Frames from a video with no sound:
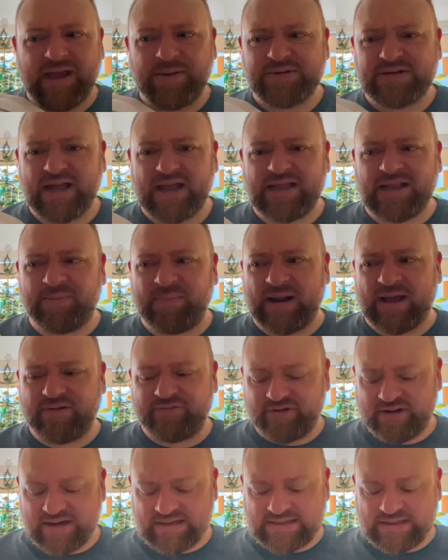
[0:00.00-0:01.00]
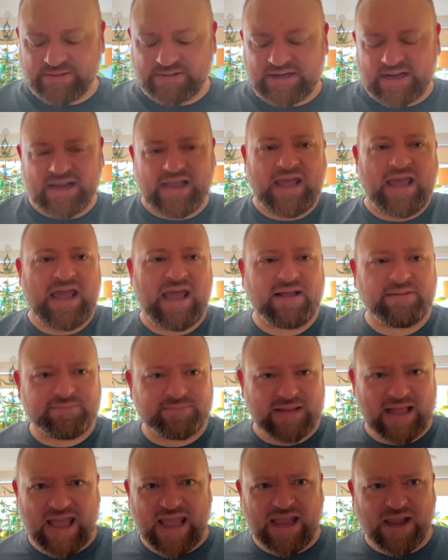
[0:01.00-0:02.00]
it was like in the Black Friday sale, it was like
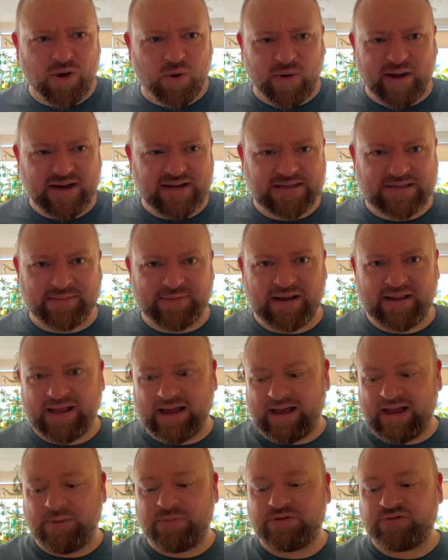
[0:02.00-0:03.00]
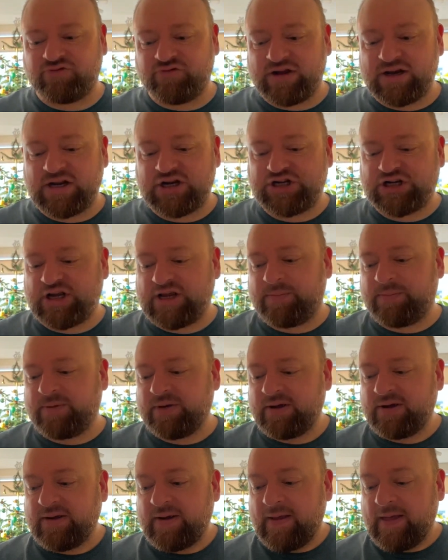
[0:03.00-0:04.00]
eight quid, something like that. It was really cheap.
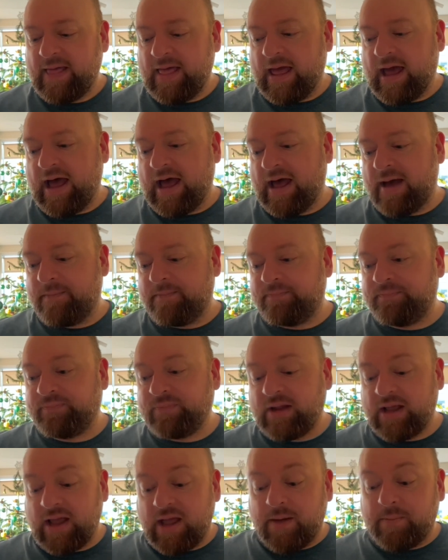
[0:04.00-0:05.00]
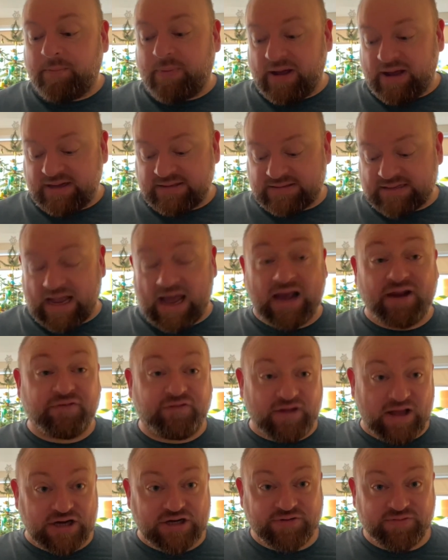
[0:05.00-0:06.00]
Um, but had a
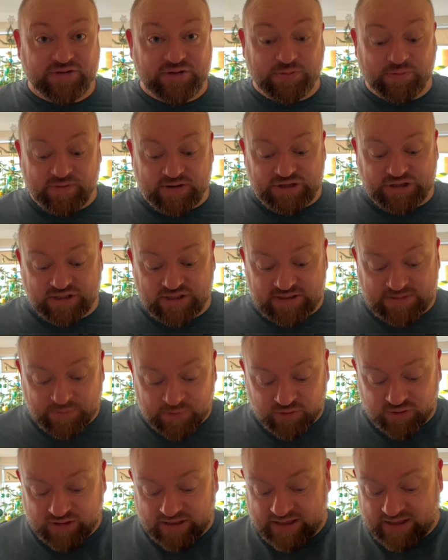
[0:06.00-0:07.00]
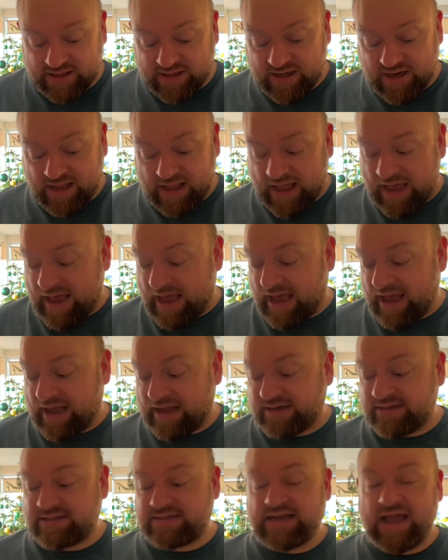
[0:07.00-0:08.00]
flash of inspiration this morning
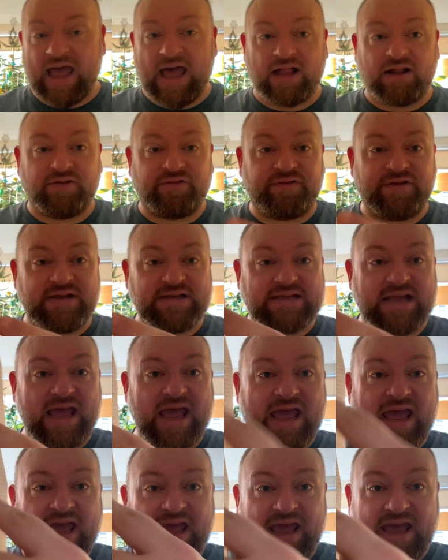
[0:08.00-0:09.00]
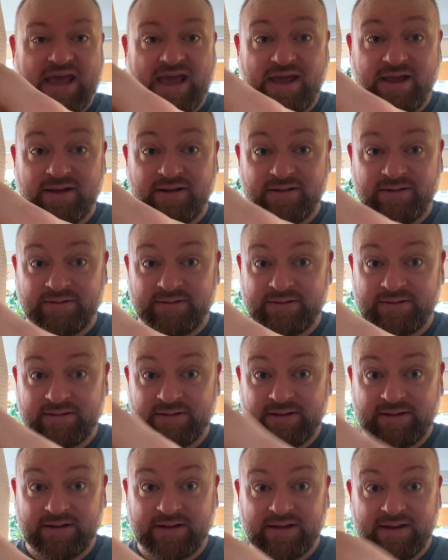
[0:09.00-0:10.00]
and Elfie's hair
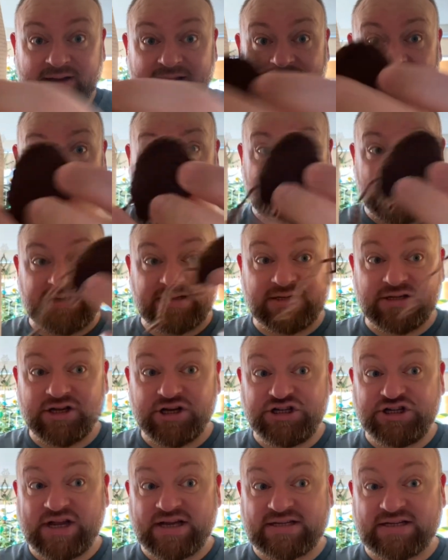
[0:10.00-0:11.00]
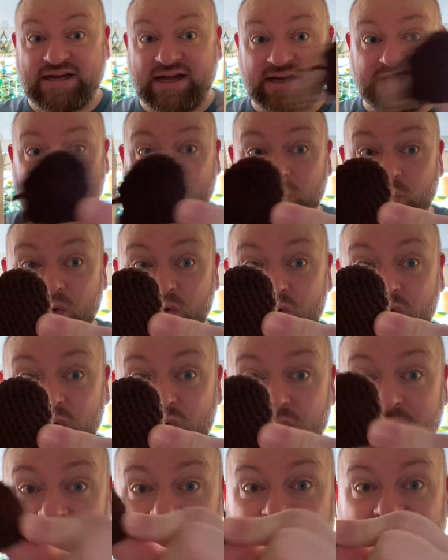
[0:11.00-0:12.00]
is chestnut.
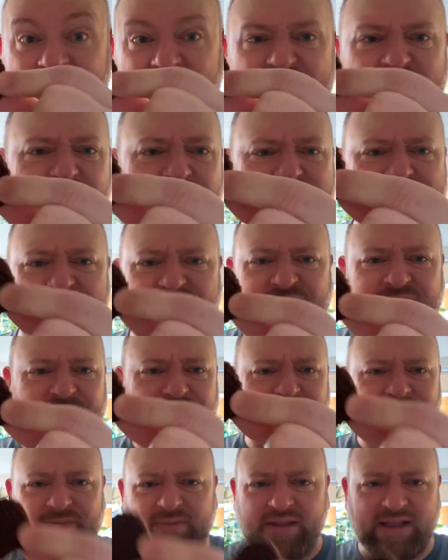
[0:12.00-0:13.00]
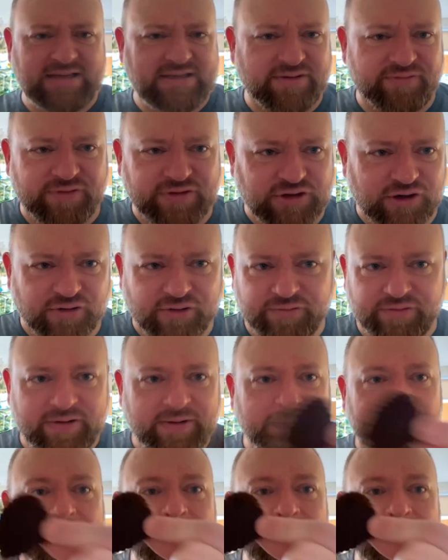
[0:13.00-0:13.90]
Woo! I know it's the, it's the photography.